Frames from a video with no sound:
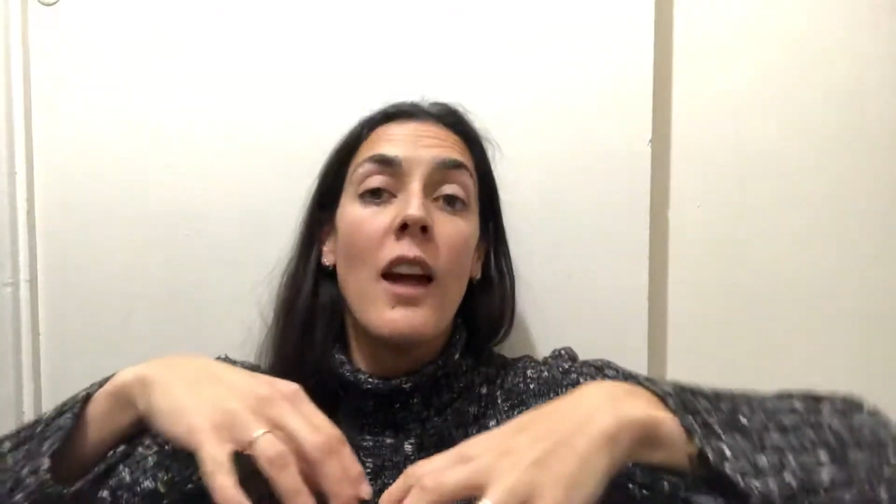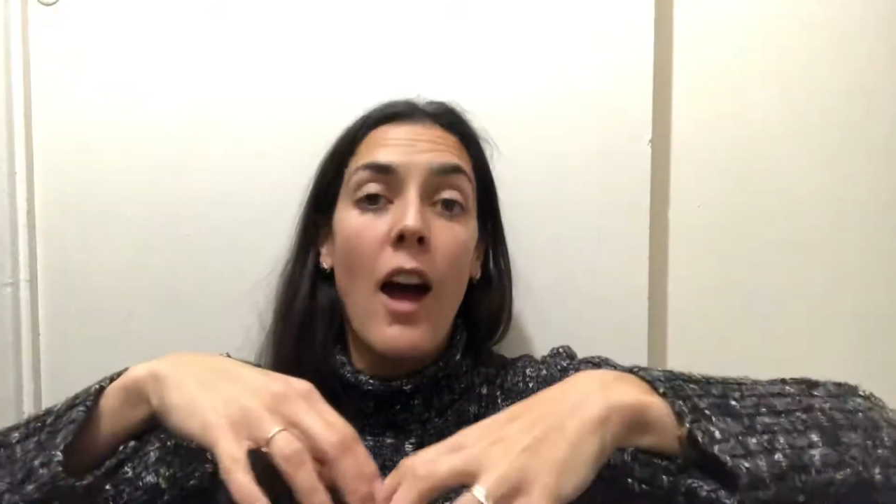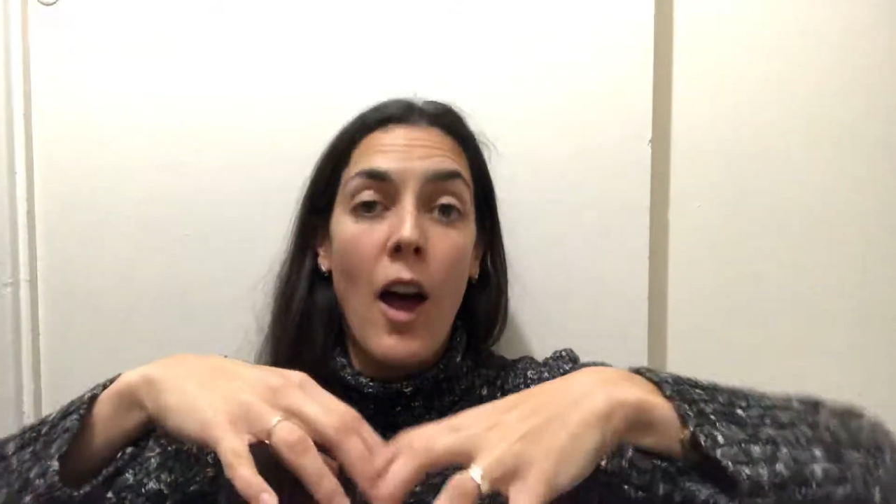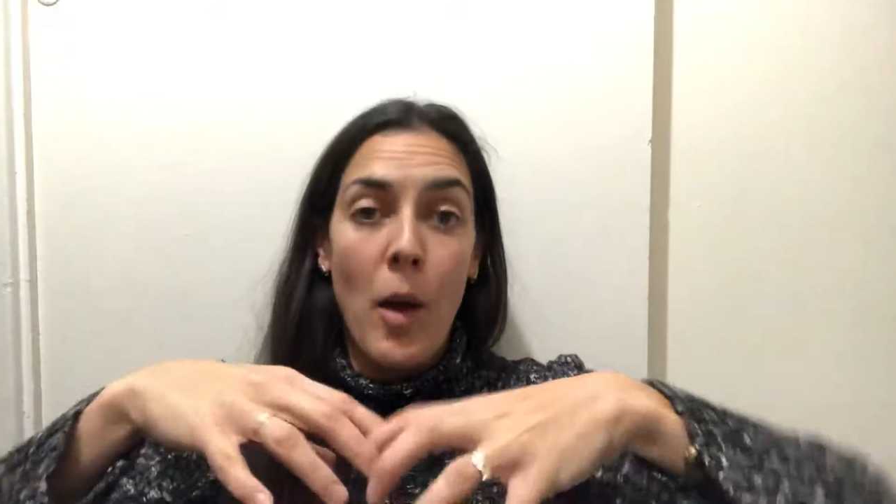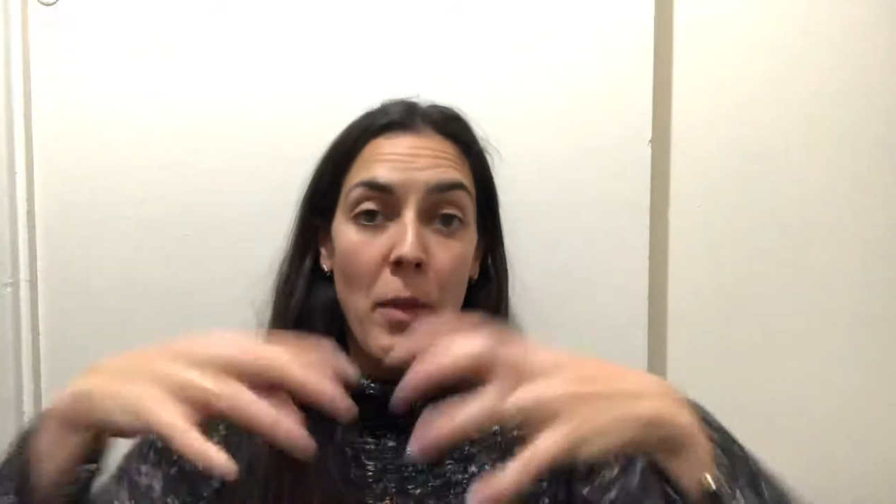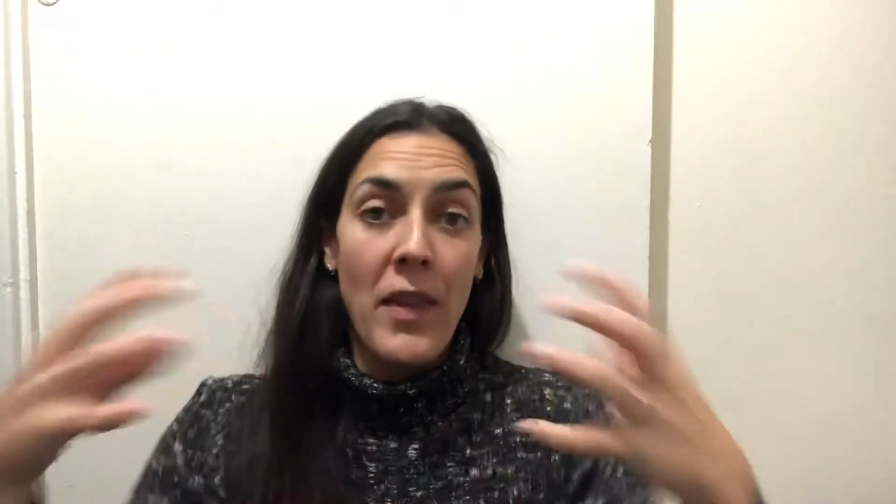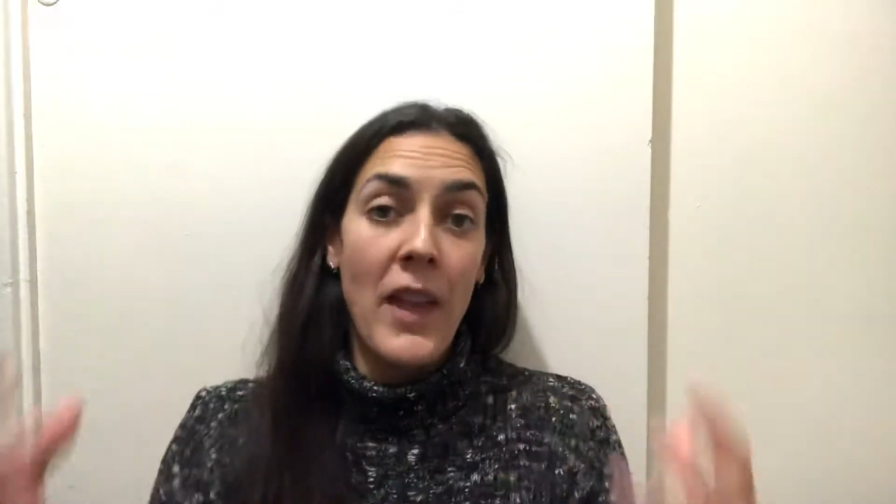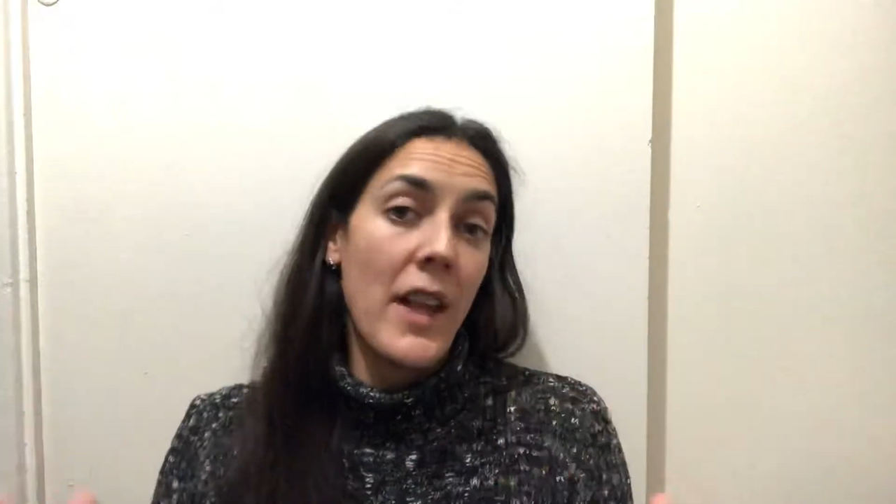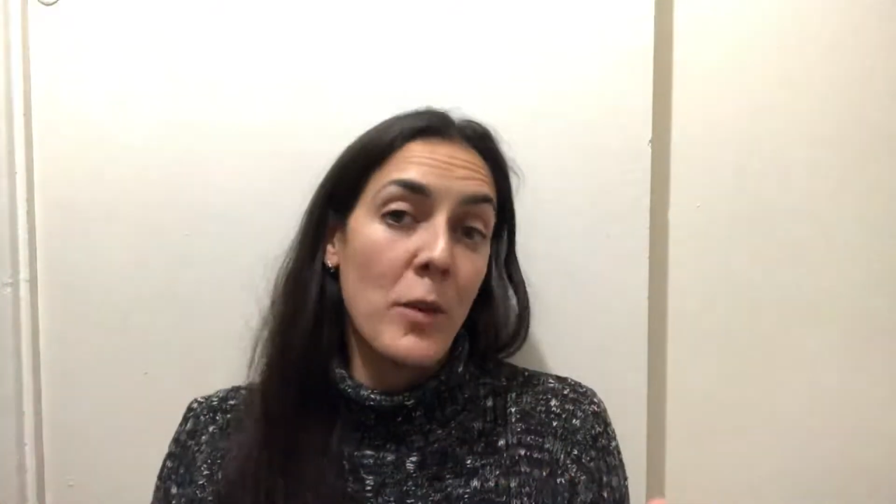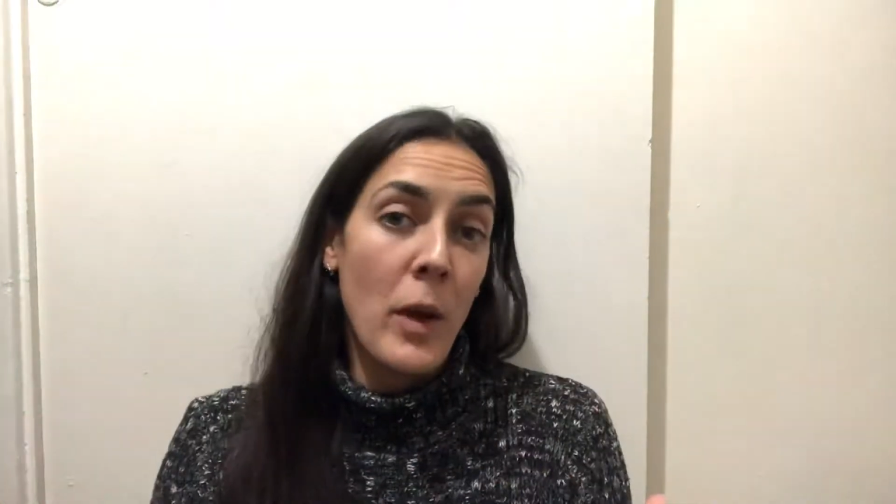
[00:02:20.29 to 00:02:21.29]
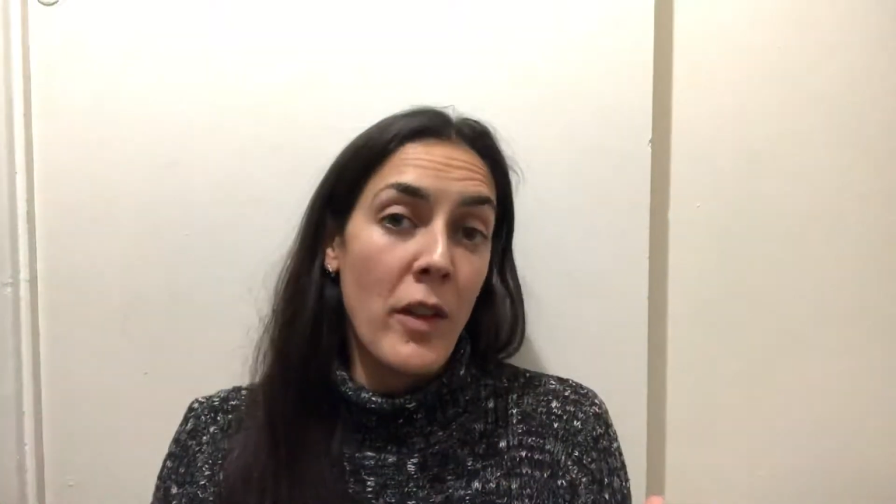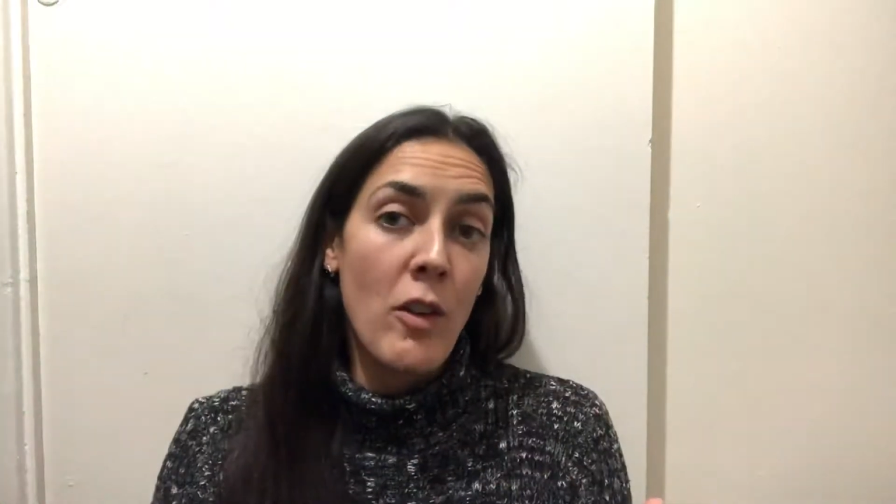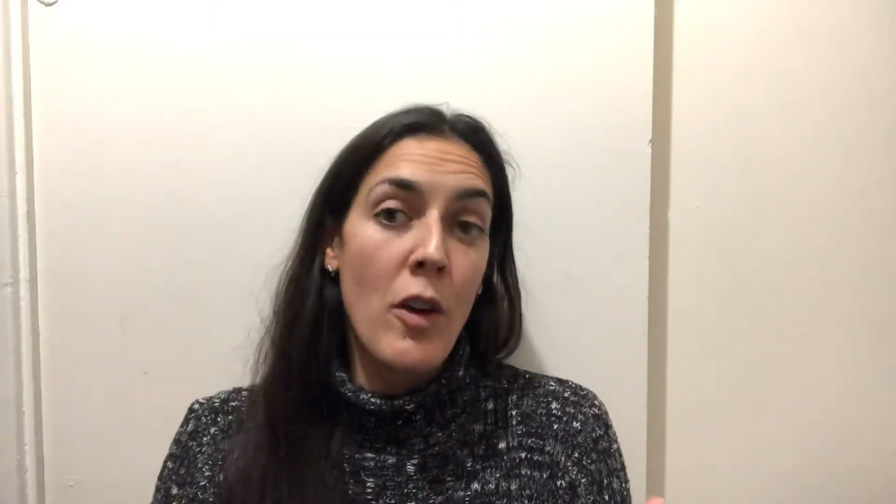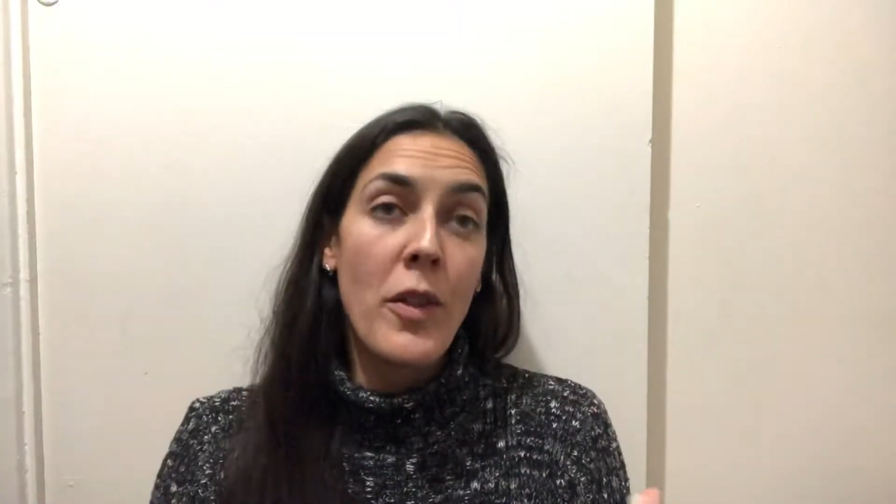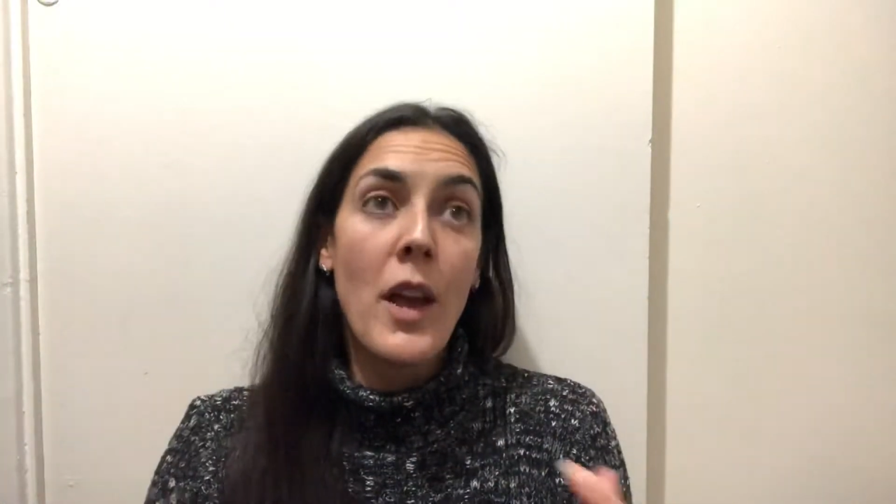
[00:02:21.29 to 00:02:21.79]
and that's where the
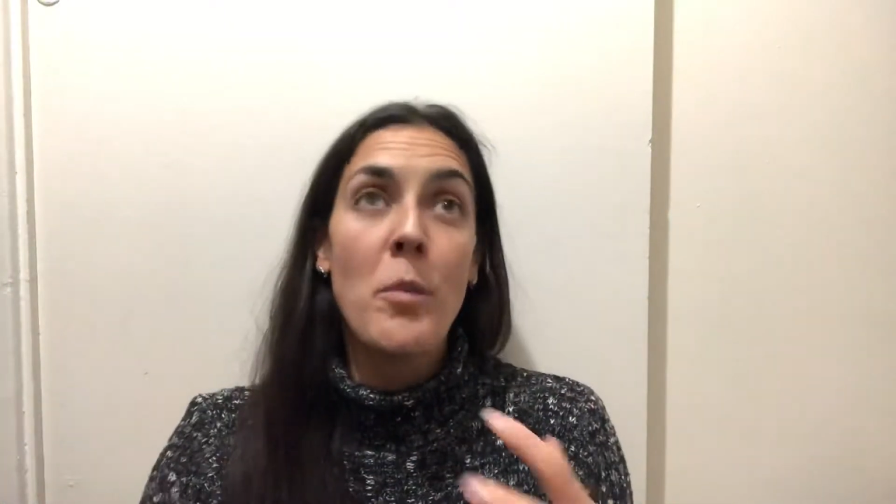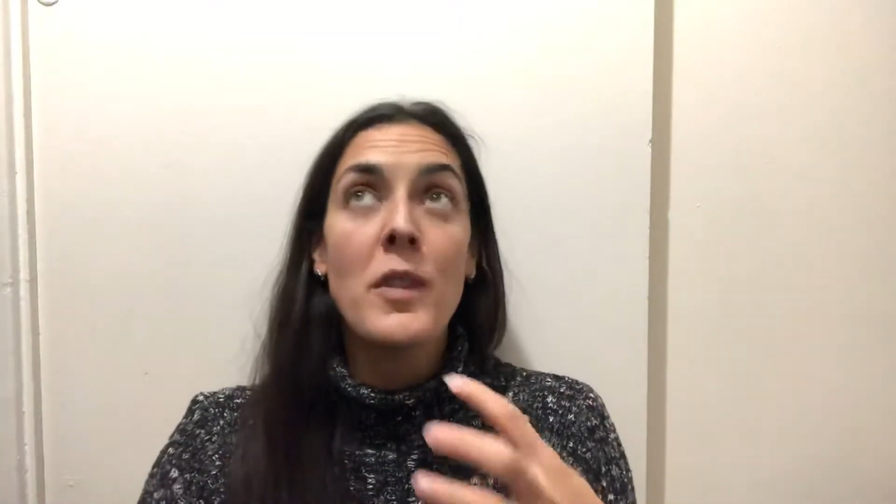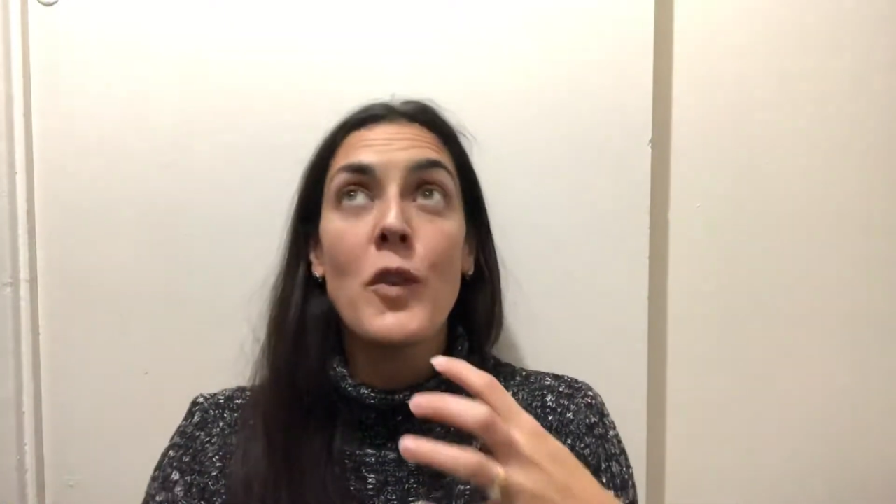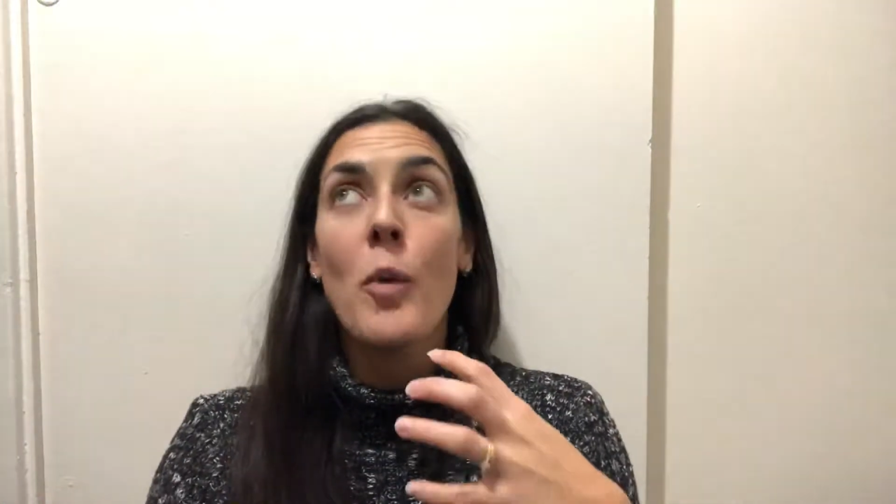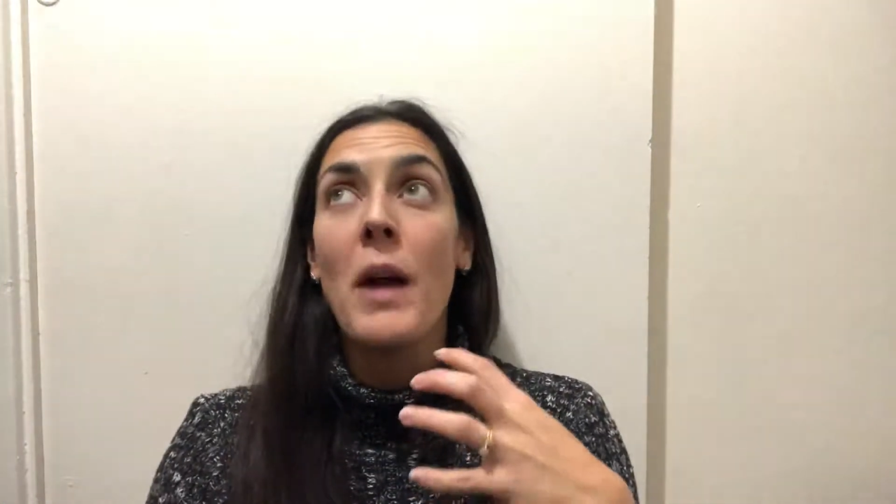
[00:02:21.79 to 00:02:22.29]
growth comes from.